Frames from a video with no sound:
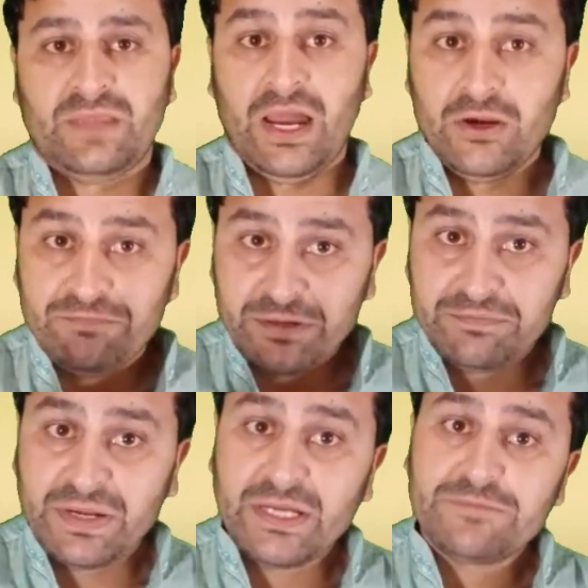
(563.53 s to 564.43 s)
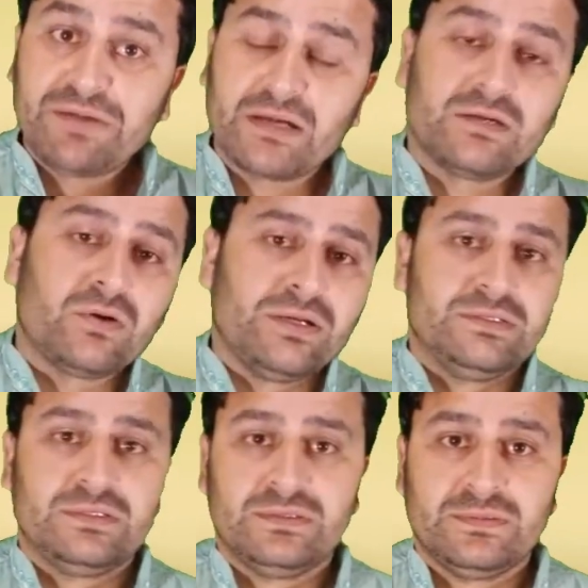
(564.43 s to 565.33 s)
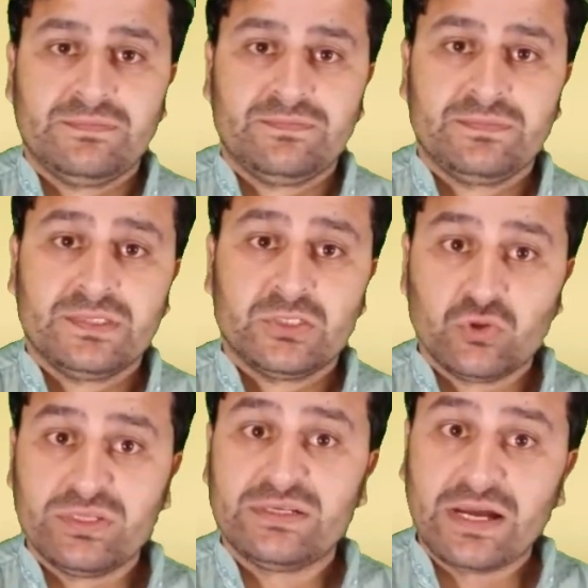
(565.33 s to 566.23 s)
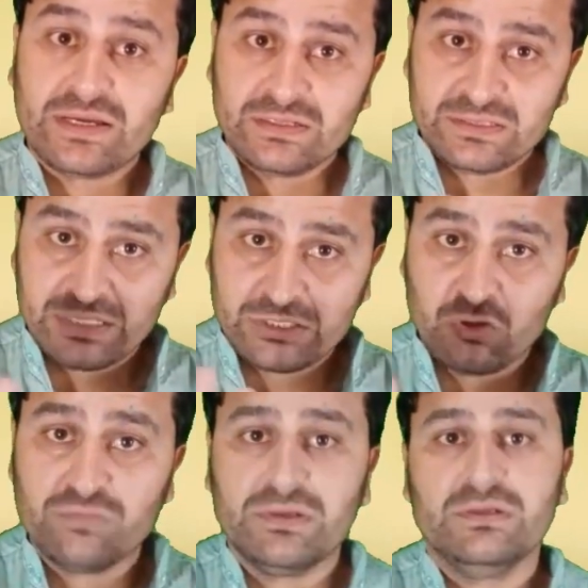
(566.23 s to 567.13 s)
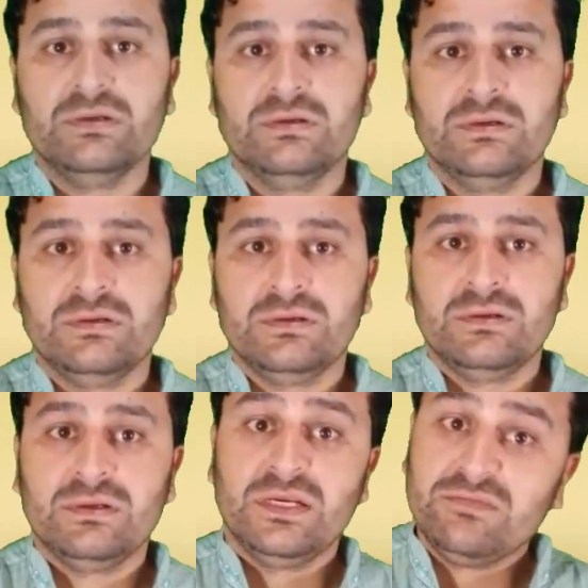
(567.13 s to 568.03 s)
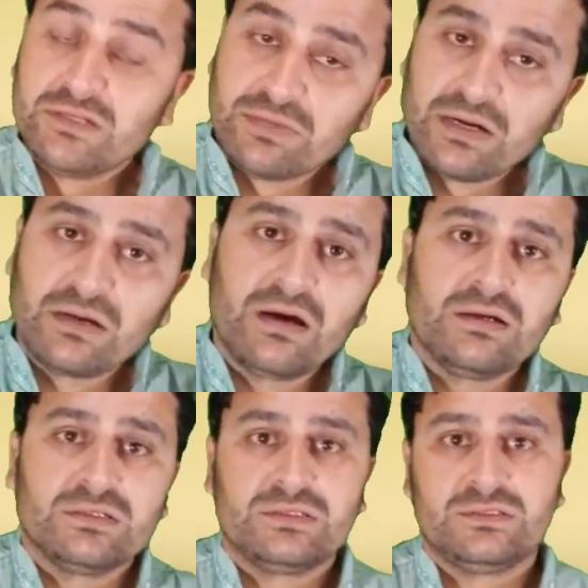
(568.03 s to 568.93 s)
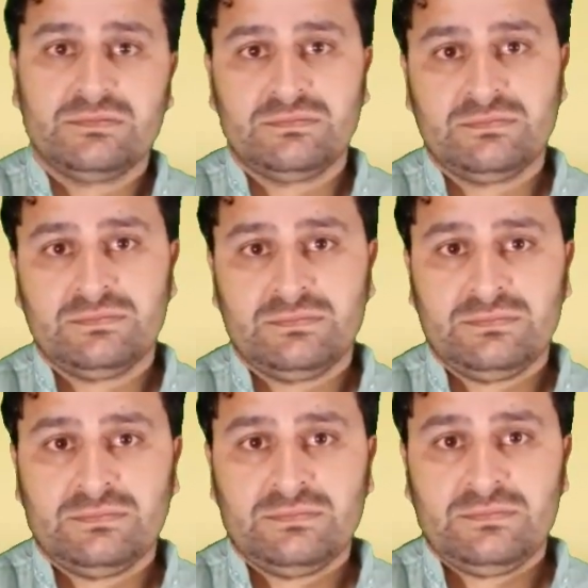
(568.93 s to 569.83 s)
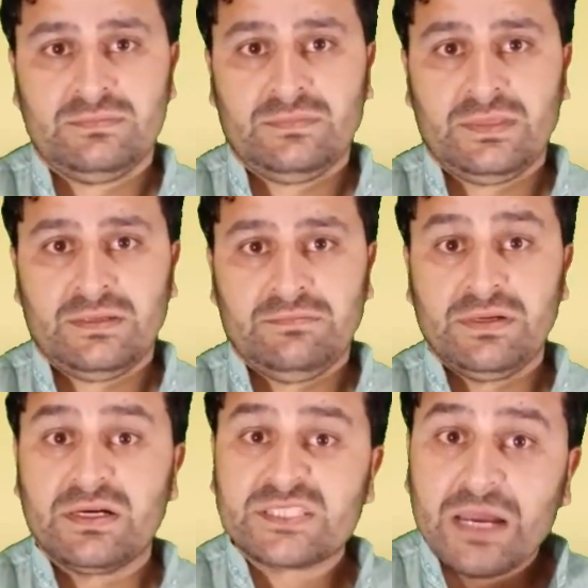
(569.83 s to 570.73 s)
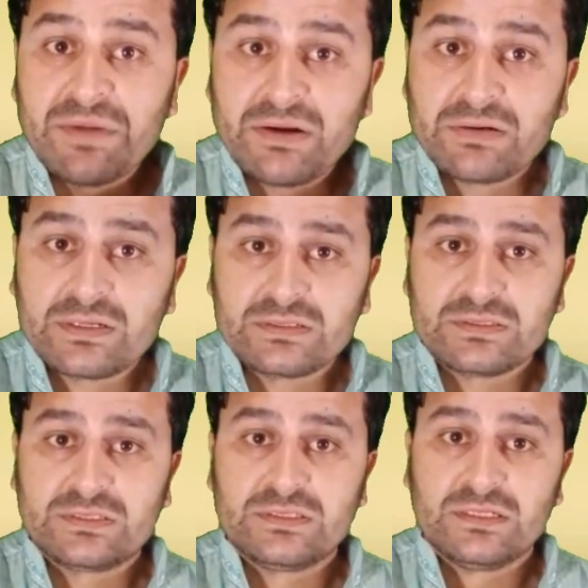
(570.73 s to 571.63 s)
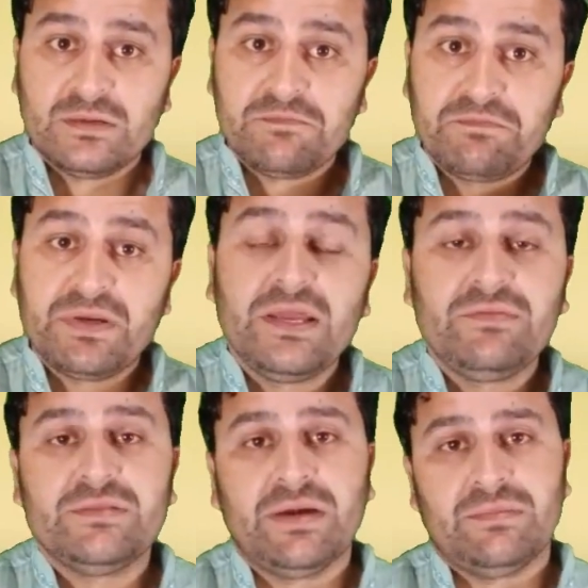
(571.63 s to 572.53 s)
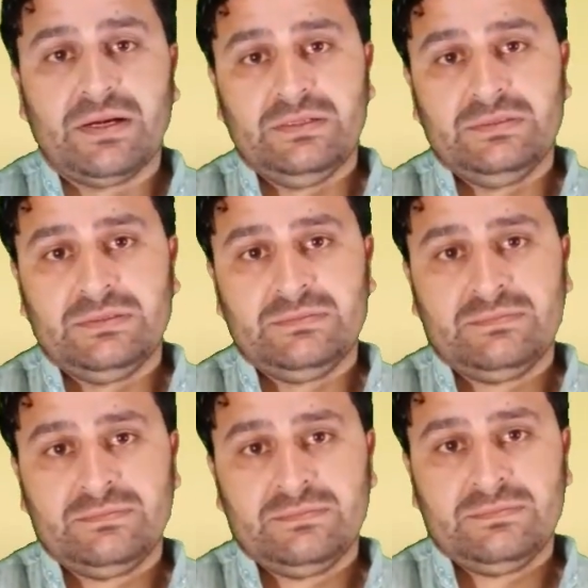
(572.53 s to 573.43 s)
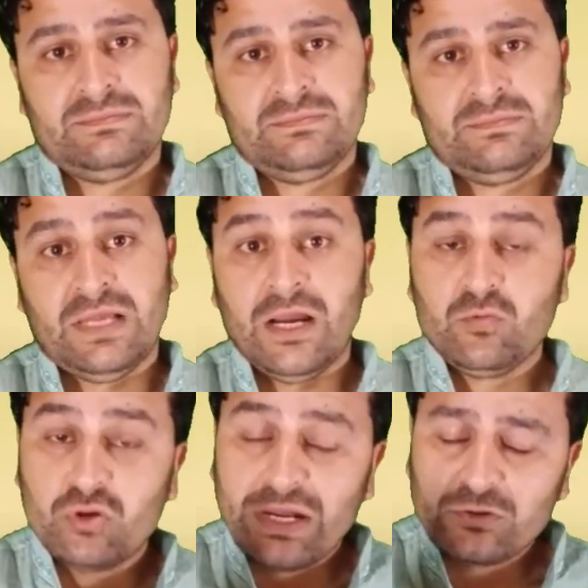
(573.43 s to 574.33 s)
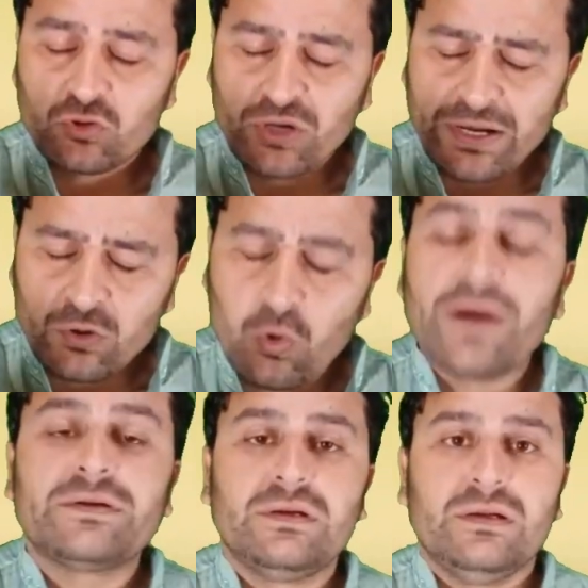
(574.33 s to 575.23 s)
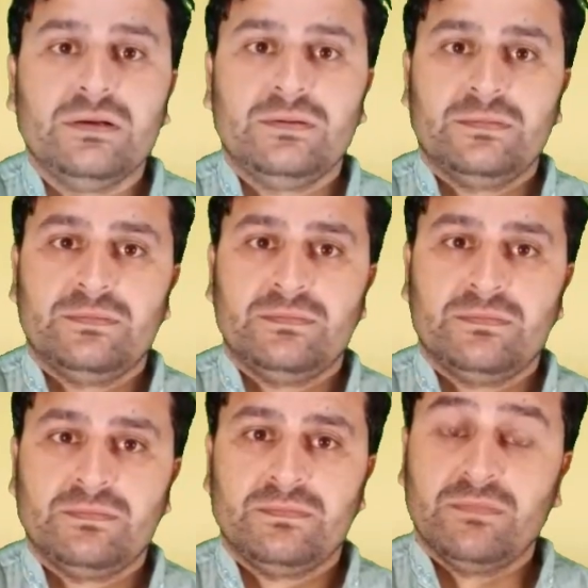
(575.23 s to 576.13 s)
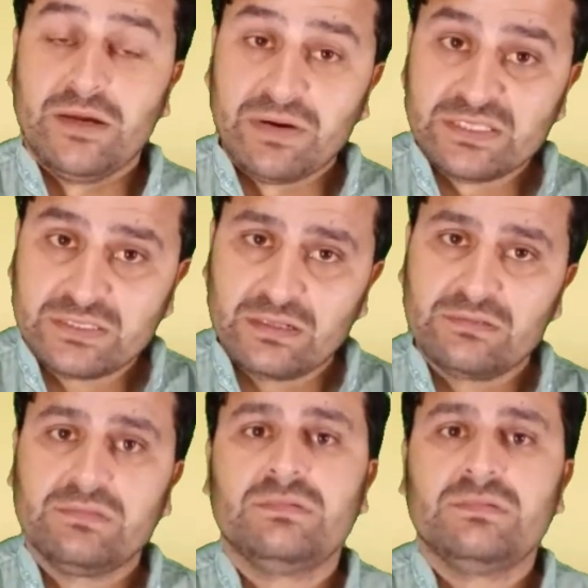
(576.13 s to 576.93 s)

I have been made paranoid so that I can trust nobody, even my lawyers, because Americans play with my mind. I would like to die quietly by myself.